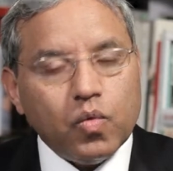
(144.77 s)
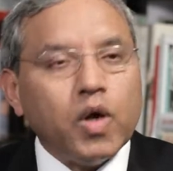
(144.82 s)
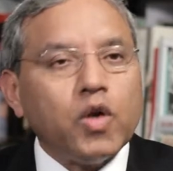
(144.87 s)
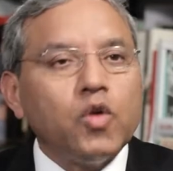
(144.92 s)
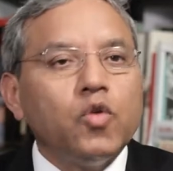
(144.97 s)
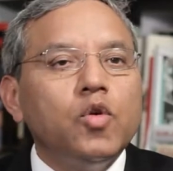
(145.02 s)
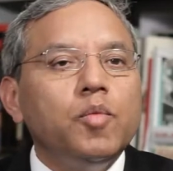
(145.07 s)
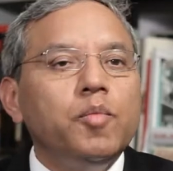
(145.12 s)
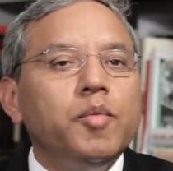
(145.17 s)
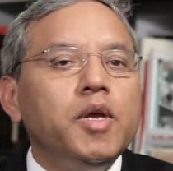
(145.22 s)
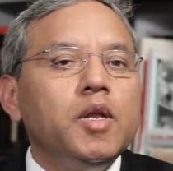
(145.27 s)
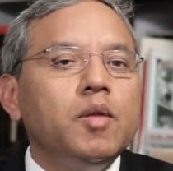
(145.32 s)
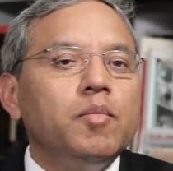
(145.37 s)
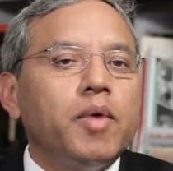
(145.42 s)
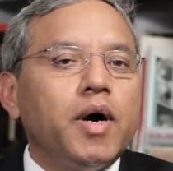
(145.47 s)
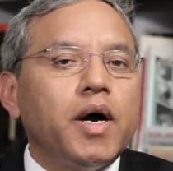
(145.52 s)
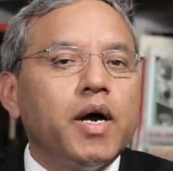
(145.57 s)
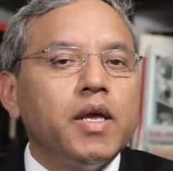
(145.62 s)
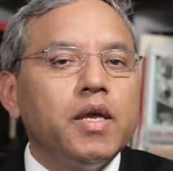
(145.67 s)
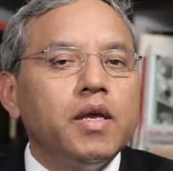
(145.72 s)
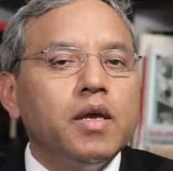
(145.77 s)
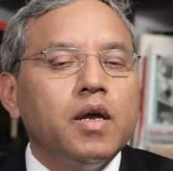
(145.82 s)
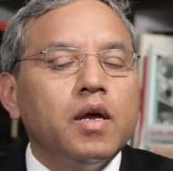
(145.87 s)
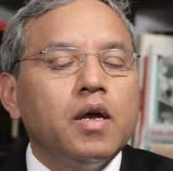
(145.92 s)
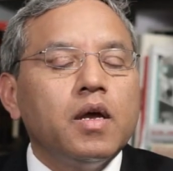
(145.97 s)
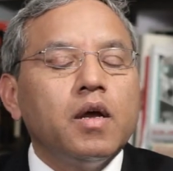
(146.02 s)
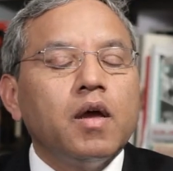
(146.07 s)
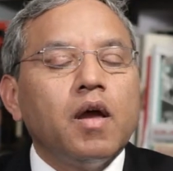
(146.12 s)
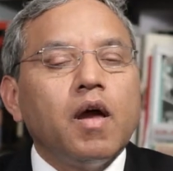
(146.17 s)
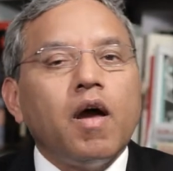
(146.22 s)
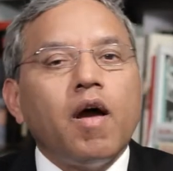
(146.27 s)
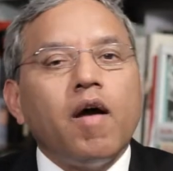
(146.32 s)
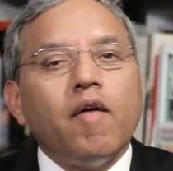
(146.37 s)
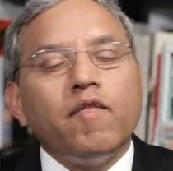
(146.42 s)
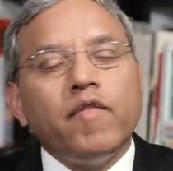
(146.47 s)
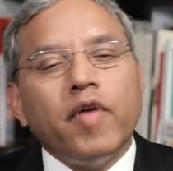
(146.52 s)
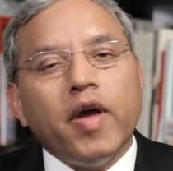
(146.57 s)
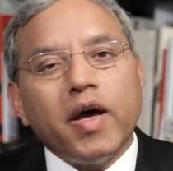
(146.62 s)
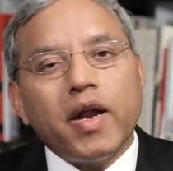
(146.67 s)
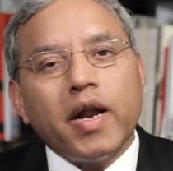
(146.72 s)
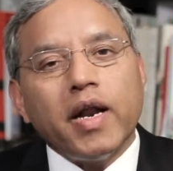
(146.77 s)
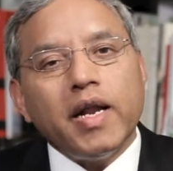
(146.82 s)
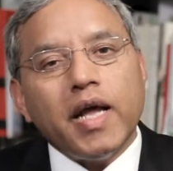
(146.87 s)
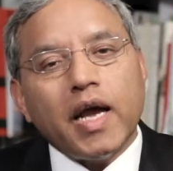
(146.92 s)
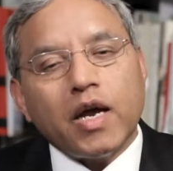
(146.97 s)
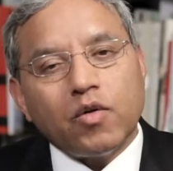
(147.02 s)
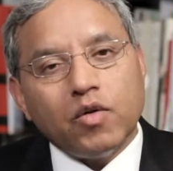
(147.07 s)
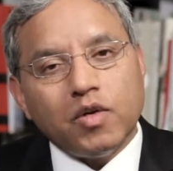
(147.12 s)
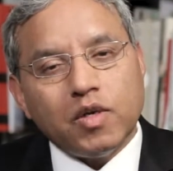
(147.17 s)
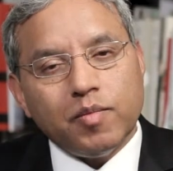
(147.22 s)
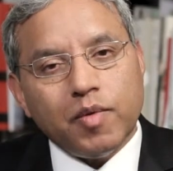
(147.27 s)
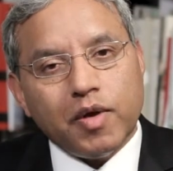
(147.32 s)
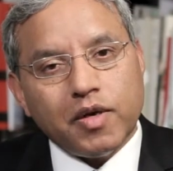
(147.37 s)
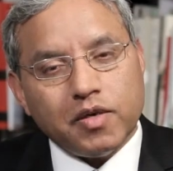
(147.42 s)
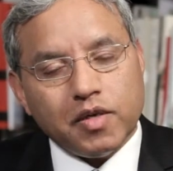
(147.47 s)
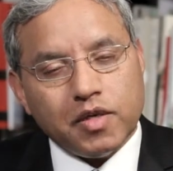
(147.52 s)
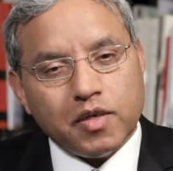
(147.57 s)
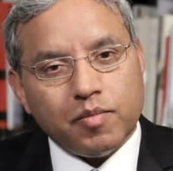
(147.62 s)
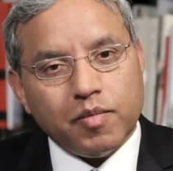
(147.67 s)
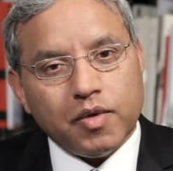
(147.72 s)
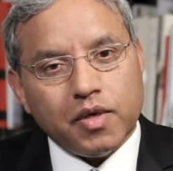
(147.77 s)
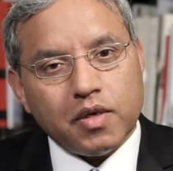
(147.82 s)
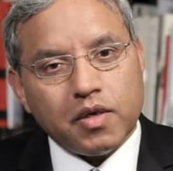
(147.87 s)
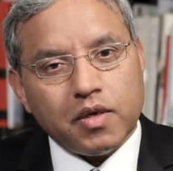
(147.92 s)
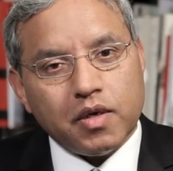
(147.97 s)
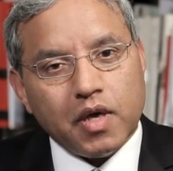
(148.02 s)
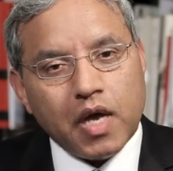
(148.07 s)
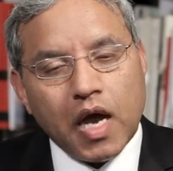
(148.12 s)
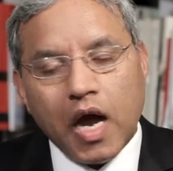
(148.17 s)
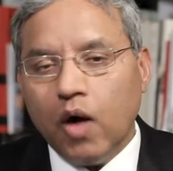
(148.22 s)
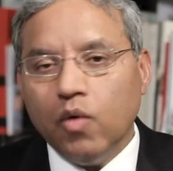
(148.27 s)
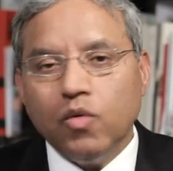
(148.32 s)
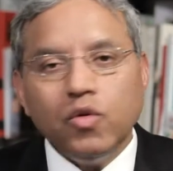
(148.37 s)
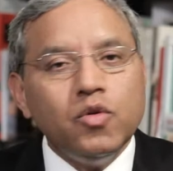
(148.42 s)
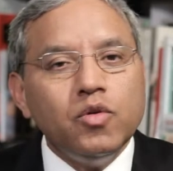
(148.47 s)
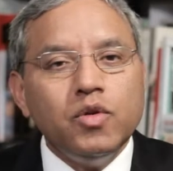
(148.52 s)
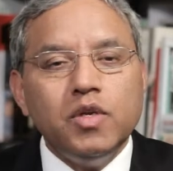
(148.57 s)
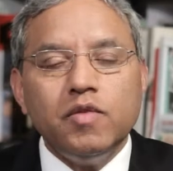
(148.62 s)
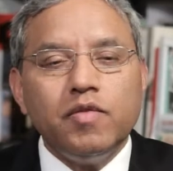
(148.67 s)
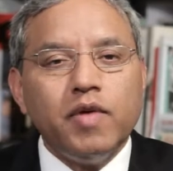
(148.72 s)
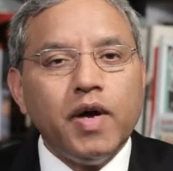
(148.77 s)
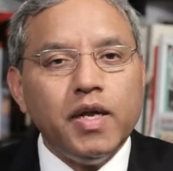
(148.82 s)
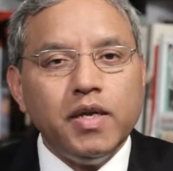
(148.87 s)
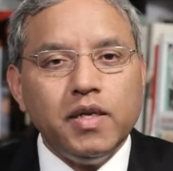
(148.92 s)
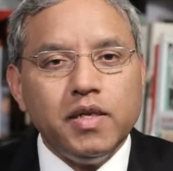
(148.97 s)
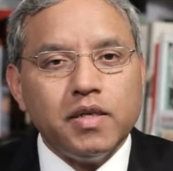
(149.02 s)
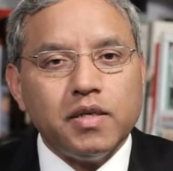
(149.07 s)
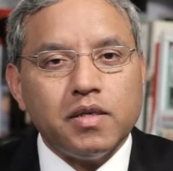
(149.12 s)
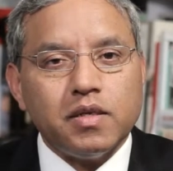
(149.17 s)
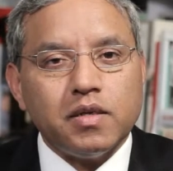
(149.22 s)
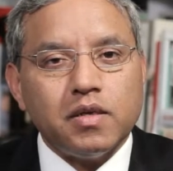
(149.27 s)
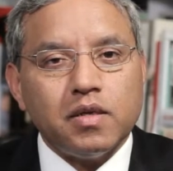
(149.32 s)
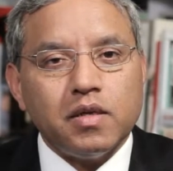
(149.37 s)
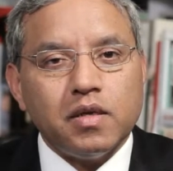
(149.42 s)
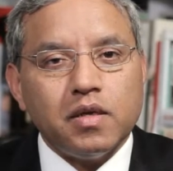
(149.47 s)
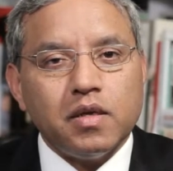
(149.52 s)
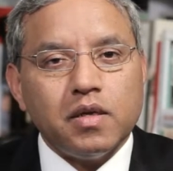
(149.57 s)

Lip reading: What do we mean by a fair and equitable treatment? How do you define it?